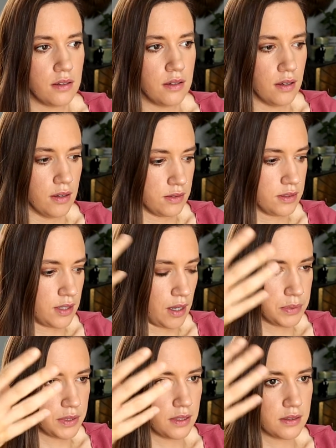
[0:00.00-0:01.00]
the
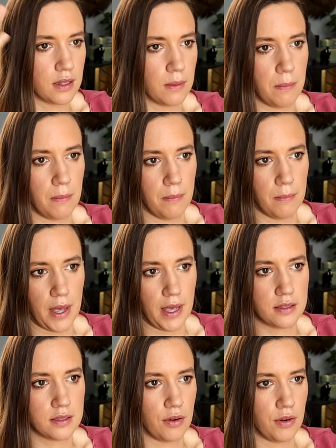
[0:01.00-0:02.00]
substance that
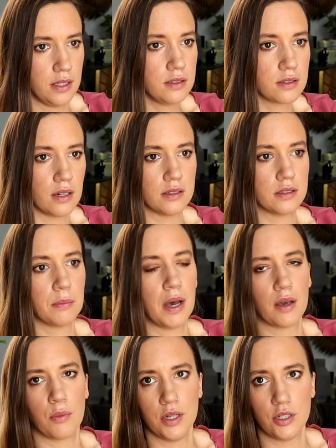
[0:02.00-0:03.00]
makes our insulin
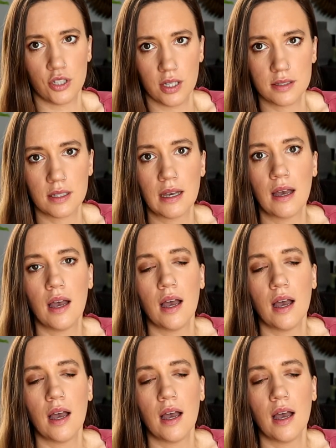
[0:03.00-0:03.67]
spike, which is